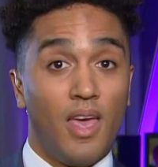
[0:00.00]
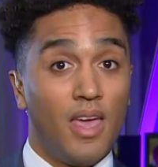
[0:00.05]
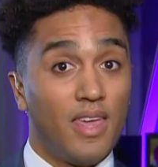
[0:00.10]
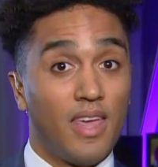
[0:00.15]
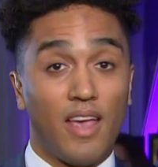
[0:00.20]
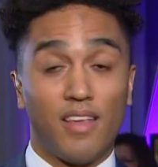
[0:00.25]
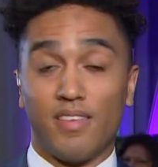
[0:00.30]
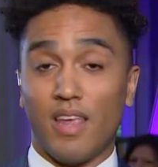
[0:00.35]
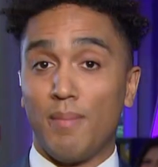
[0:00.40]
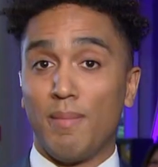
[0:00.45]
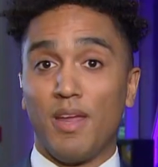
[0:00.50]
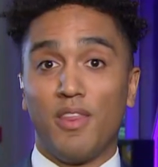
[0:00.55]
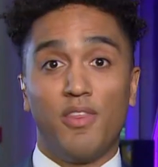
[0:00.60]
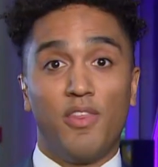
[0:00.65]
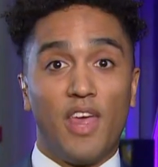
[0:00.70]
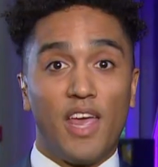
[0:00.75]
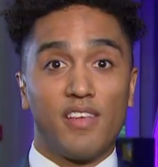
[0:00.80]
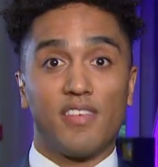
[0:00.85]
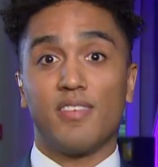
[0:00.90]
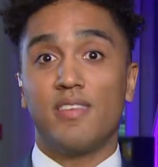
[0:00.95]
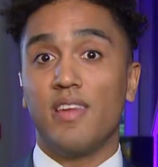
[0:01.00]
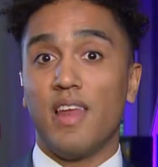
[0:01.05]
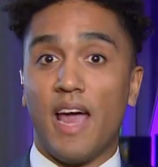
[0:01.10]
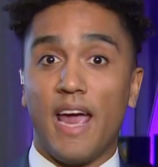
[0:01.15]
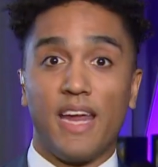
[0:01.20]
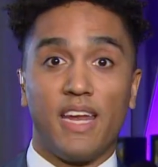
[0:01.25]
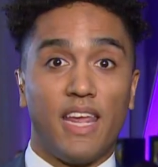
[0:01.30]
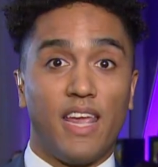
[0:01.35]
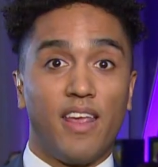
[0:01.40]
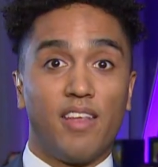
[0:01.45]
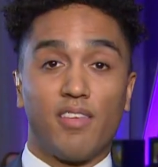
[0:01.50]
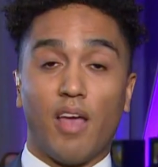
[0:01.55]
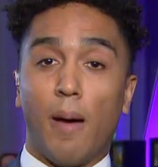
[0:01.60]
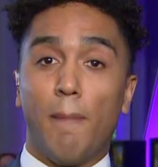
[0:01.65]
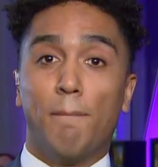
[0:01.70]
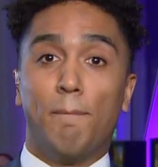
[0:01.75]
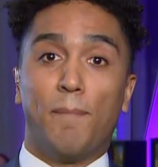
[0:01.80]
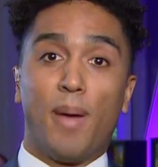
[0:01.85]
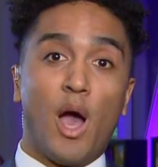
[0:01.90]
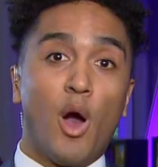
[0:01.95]
Yes, I mean, this night is
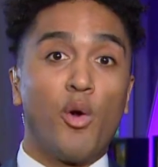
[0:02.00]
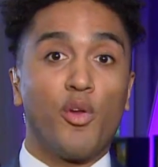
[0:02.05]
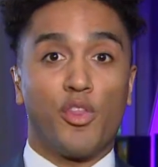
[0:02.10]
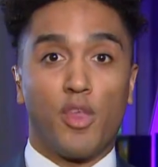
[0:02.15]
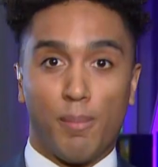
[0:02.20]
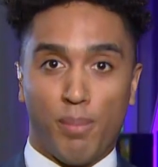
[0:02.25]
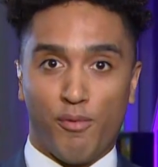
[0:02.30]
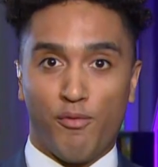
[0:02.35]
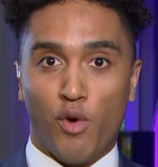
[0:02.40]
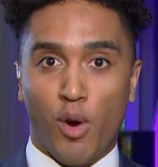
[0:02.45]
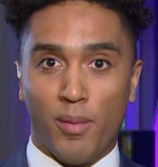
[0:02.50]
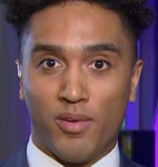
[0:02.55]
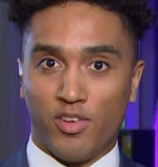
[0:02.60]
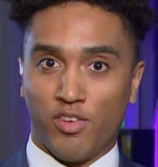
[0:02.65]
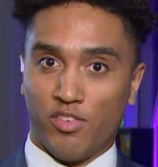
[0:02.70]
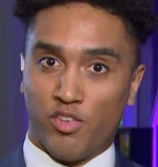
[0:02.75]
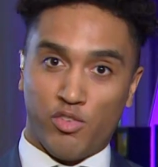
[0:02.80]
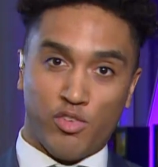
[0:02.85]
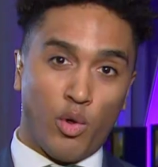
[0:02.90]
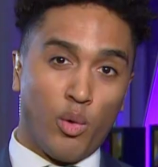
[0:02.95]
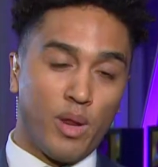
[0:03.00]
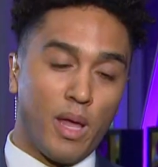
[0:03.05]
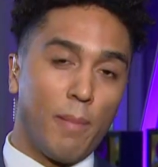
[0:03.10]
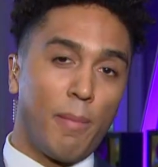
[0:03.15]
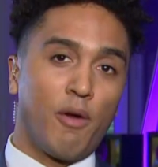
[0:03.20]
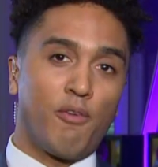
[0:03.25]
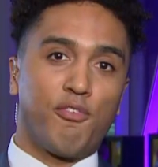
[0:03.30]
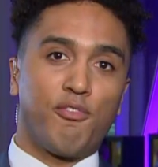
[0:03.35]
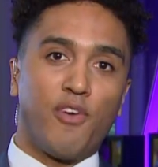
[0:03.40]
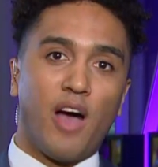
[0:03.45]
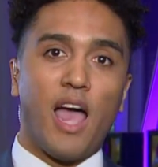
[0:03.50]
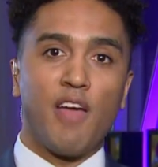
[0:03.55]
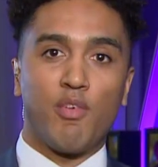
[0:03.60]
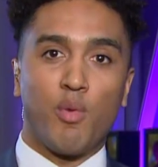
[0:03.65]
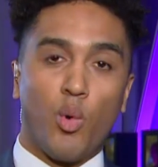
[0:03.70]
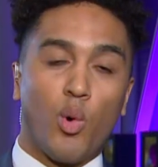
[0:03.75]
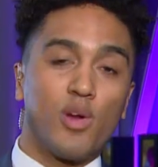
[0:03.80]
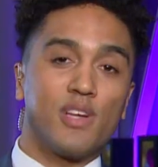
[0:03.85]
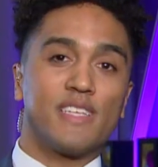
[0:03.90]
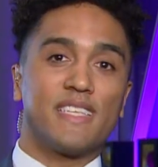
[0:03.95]
about the performances. There's only about 5
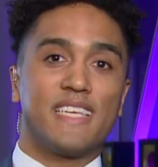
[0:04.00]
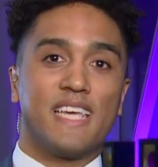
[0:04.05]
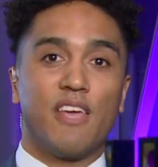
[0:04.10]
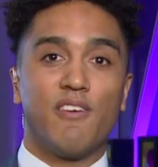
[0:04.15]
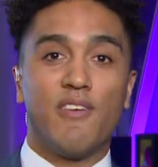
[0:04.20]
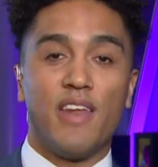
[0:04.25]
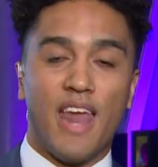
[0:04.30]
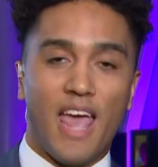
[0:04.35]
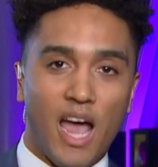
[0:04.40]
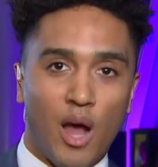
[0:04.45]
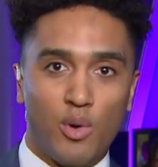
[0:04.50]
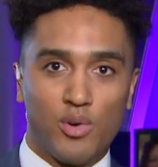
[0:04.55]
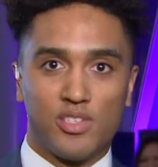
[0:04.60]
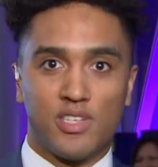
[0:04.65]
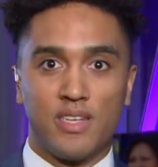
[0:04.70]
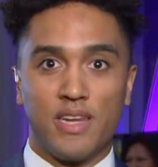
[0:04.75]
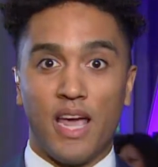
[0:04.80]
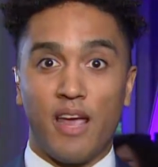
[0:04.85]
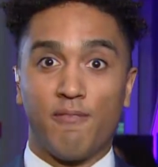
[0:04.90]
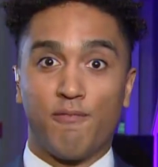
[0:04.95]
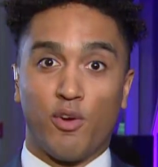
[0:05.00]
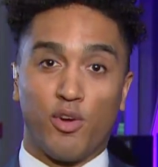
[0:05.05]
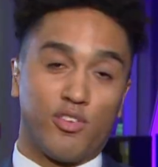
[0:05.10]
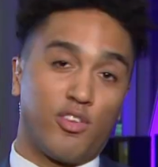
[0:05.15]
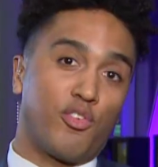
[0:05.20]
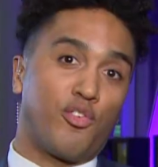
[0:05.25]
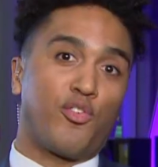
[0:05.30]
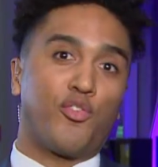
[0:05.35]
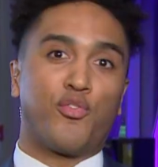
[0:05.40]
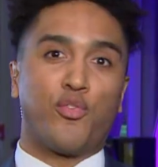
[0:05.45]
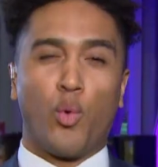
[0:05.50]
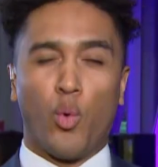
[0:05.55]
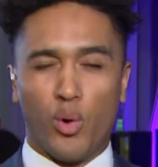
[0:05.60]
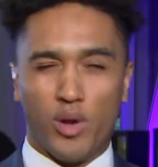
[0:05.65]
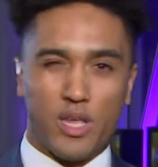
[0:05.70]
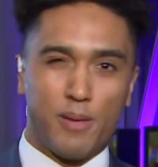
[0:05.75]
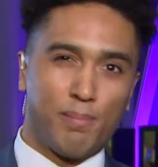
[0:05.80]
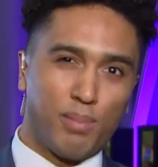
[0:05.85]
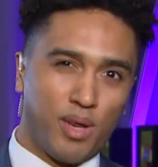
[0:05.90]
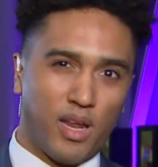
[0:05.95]
awards given out tonight versus
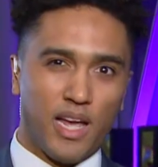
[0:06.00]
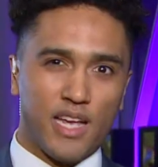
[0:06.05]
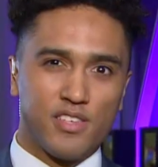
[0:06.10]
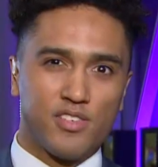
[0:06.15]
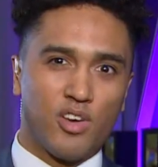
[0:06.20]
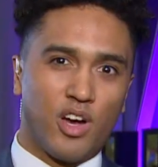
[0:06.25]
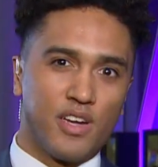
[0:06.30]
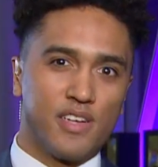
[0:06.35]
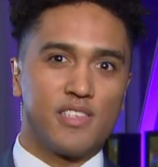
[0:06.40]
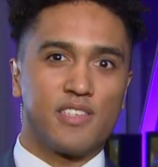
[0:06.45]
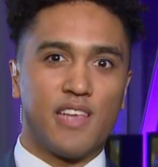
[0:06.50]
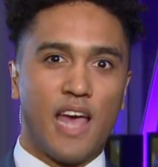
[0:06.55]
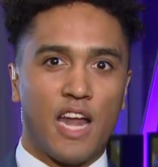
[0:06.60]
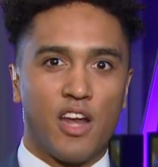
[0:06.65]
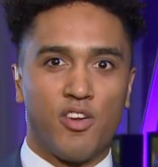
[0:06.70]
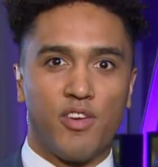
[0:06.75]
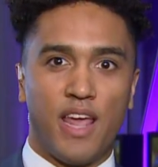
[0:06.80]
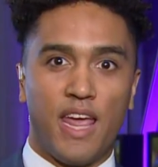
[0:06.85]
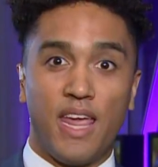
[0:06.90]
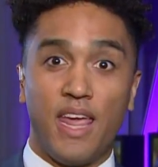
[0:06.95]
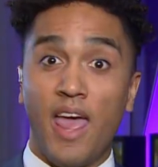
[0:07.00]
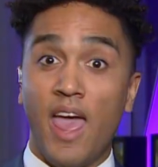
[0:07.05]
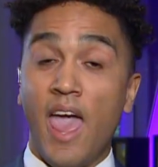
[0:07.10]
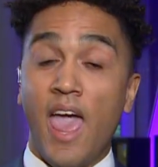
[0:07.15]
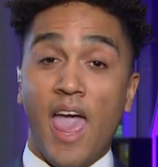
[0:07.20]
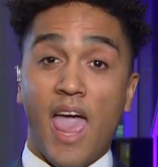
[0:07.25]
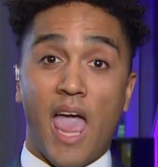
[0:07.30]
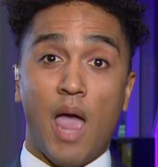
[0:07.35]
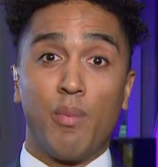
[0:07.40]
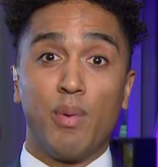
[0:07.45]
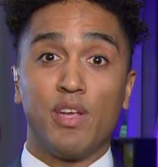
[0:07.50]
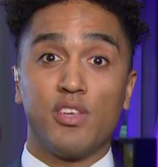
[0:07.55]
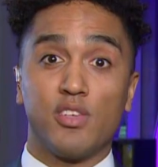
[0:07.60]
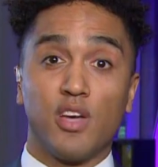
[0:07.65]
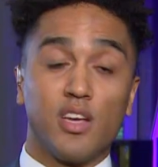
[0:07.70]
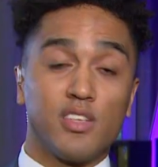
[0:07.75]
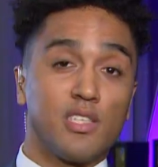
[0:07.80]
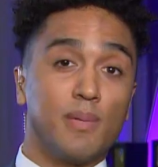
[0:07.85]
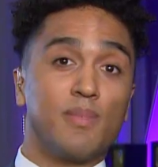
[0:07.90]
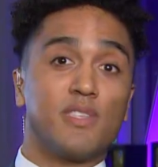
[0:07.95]
40 plus on Saturday. And we
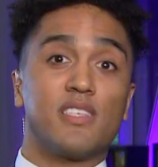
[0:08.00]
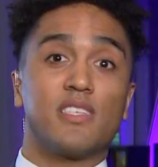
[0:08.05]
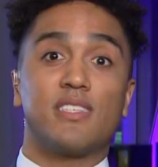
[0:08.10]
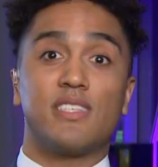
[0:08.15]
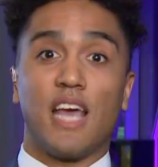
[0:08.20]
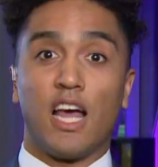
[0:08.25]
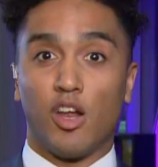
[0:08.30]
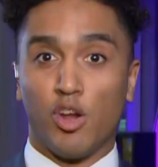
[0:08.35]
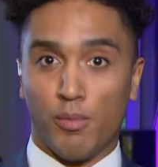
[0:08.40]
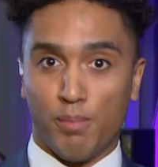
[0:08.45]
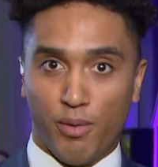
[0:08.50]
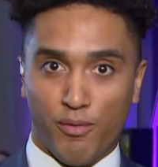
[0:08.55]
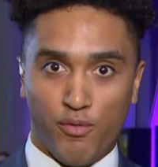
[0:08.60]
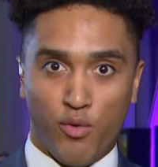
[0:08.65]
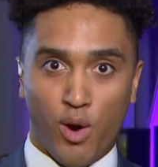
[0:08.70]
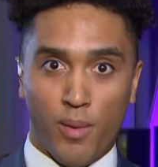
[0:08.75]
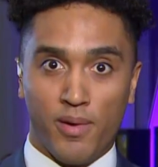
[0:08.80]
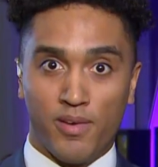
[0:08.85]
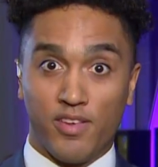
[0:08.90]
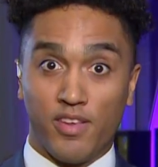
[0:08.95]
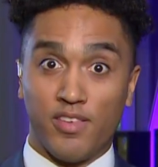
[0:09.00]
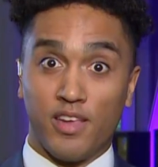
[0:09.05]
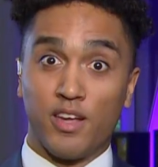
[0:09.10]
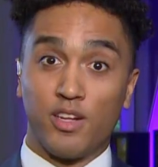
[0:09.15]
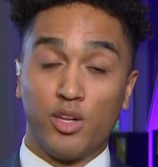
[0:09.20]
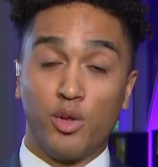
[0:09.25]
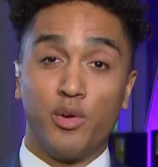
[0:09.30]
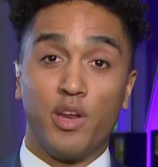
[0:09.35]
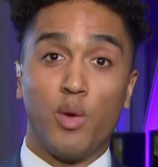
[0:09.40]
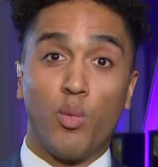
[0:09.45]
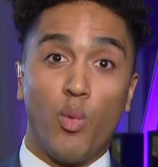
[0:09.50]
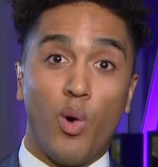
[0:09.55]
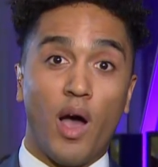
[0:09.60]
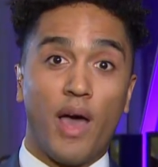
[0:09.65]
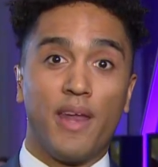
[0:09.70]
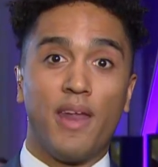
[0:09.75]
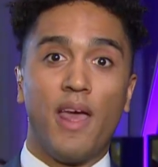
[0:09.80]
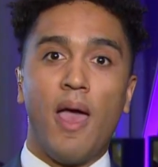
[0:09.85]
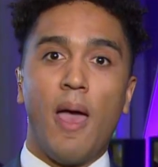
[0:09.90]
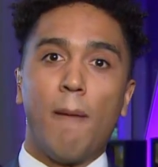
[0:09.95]
saw some stellar performances, including
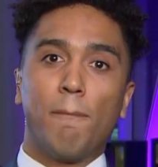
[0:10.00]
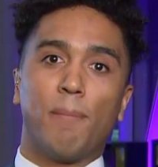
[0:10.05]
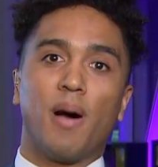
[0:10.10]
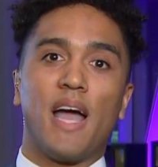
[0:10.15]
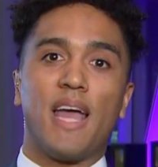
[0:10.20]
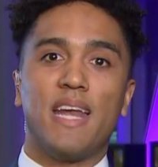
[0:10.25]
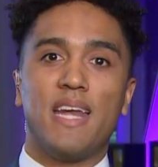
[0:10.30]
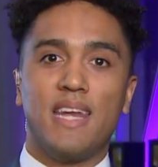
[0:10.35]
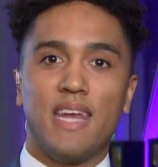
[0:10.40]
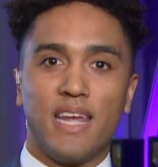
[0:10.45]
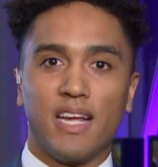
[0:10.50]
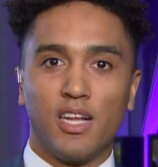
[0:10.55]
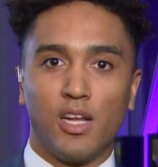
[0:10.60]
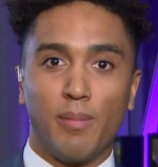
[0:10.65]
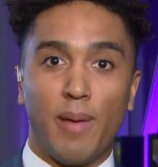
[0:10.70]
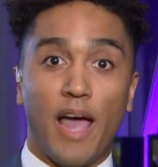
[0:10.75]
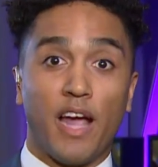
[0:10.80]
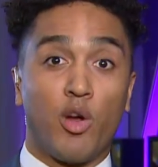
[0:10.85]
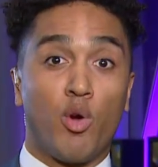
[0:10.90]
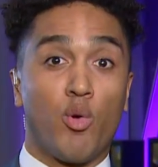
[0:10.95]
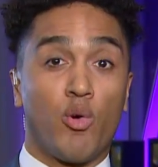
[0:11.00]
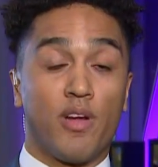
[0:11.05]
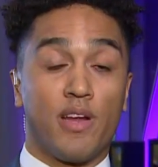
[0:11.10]
one by Nickelback, who are